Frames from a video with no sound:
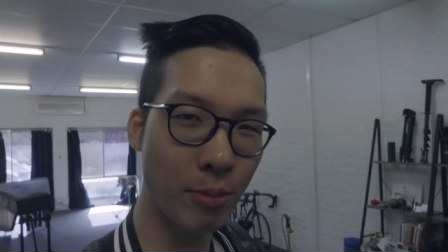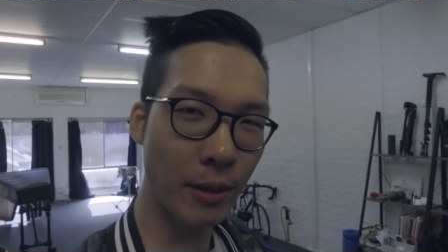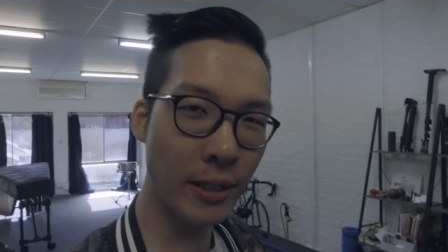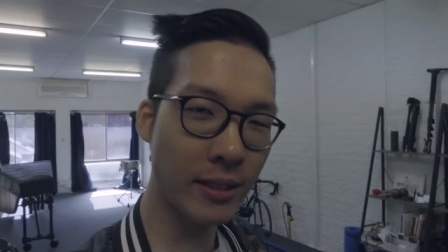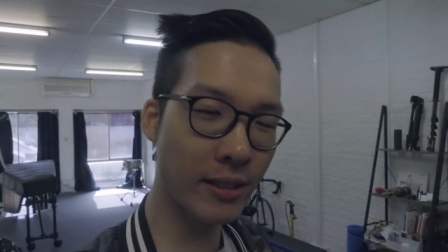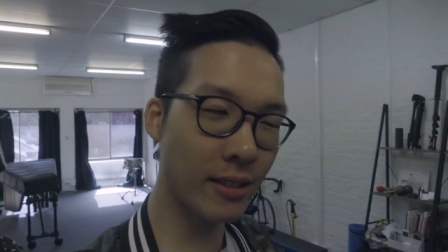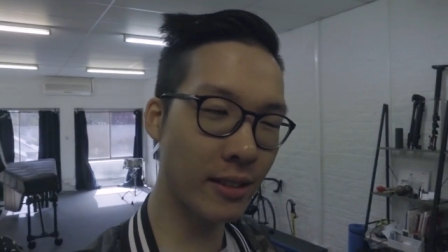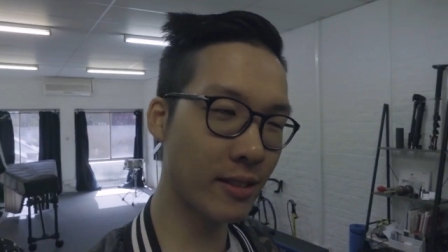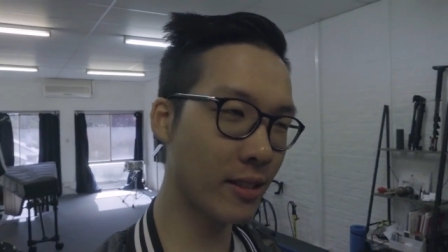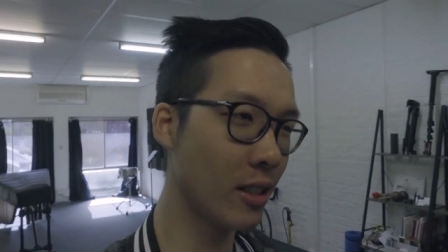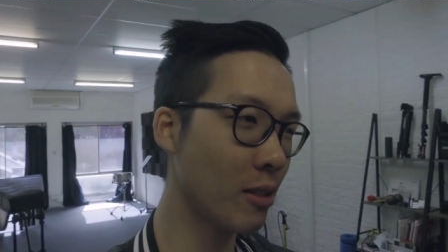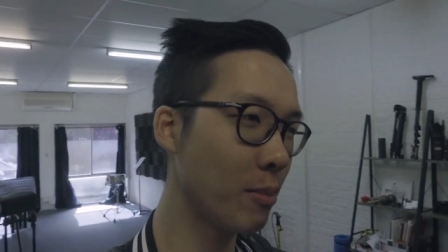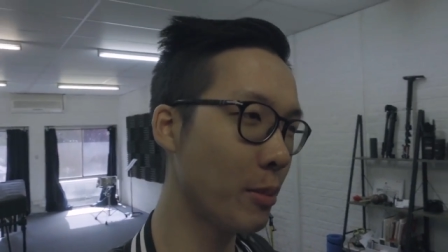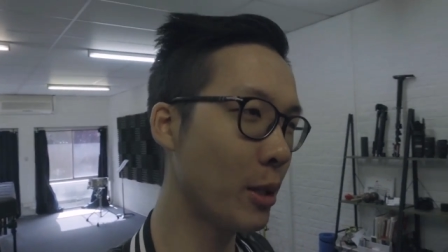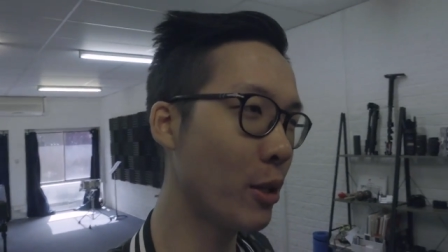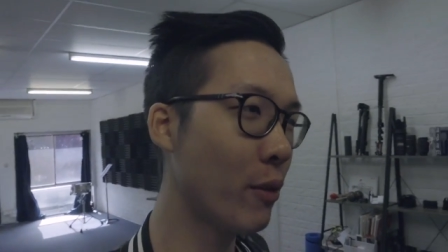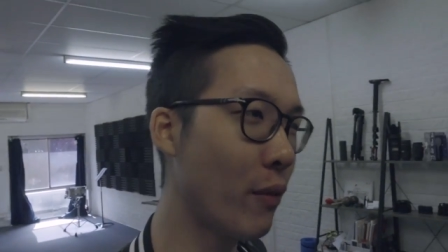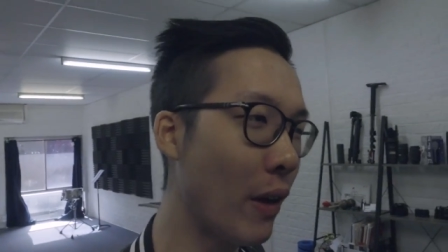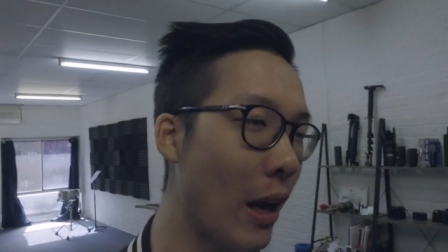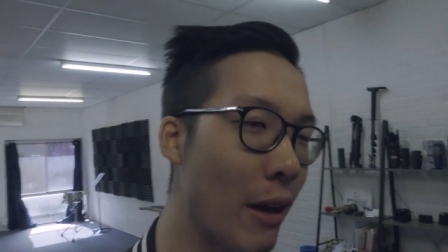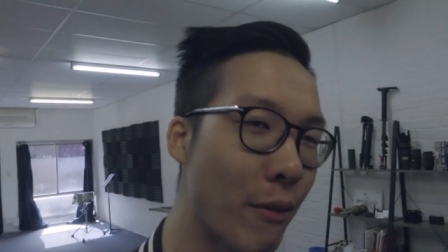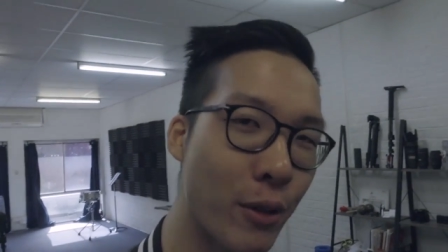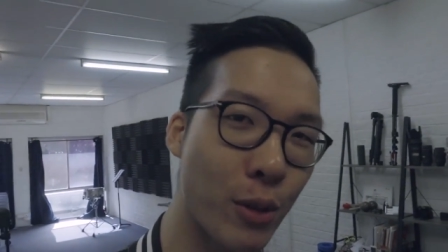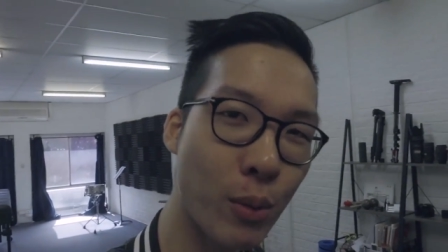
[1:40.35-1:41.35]
the piece that's gonna be
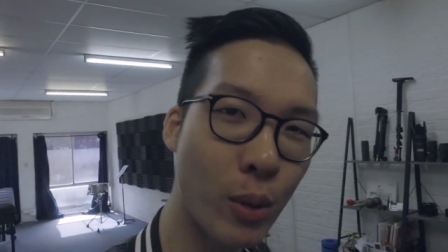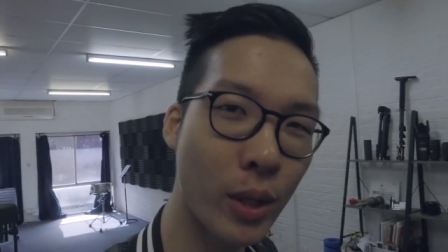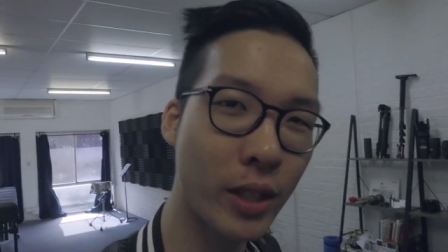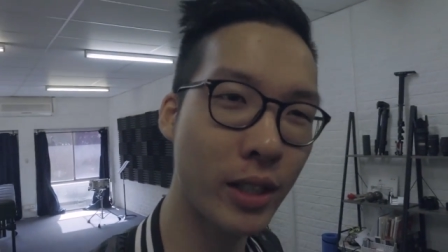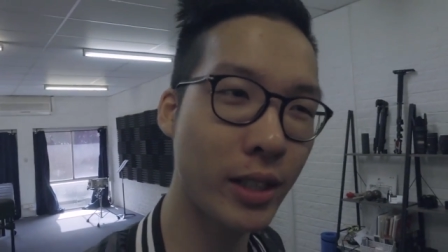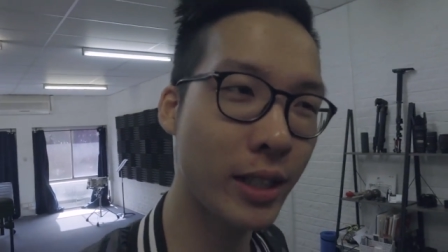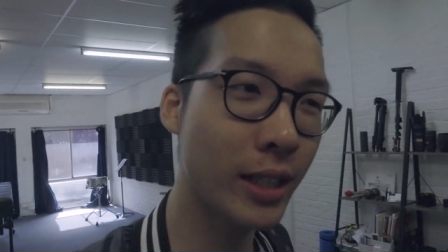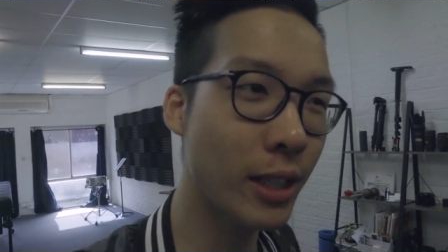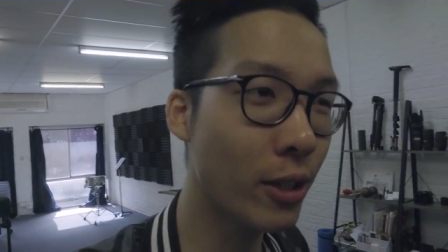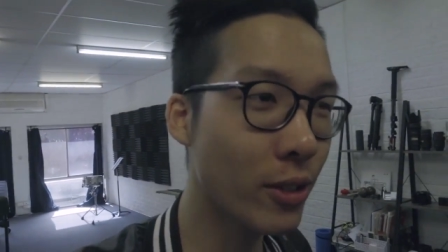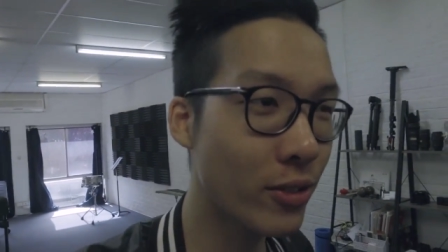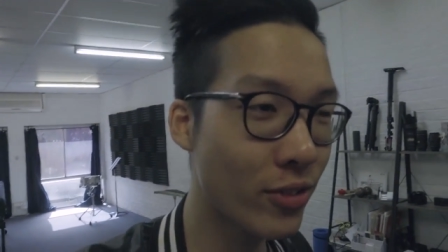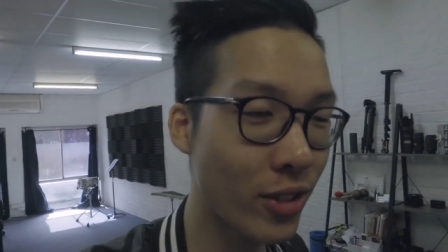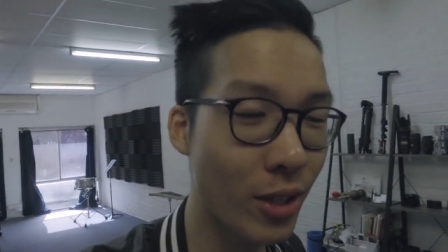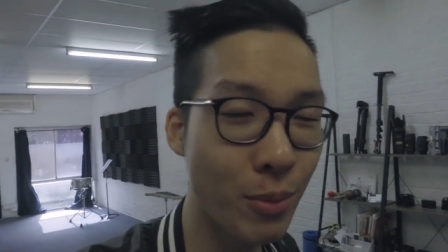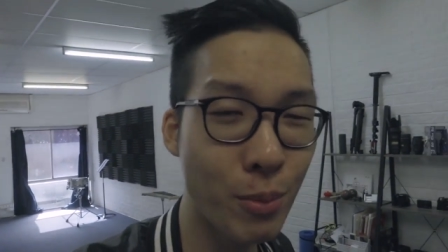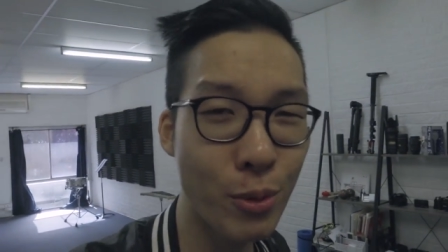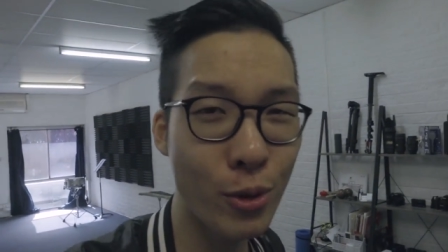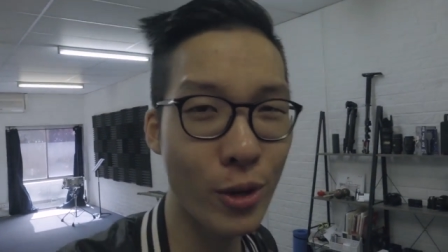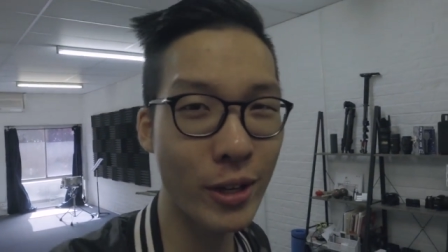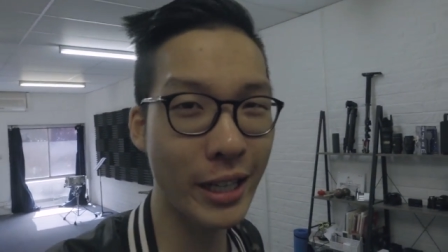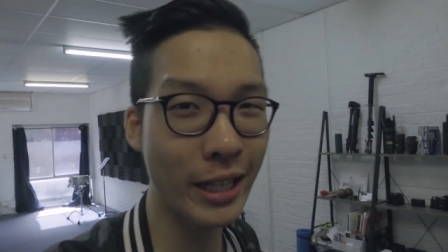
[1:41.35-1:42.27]
with everyone in the ensemble.